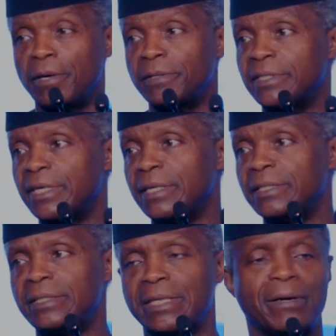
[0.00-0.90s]

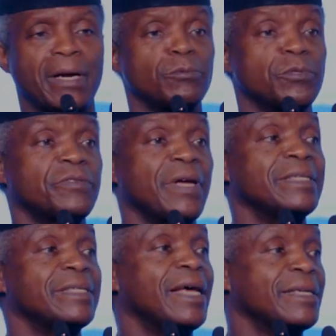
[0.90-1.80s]
concerns around
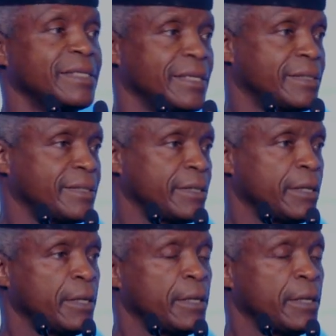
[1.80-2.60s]
stranded assets.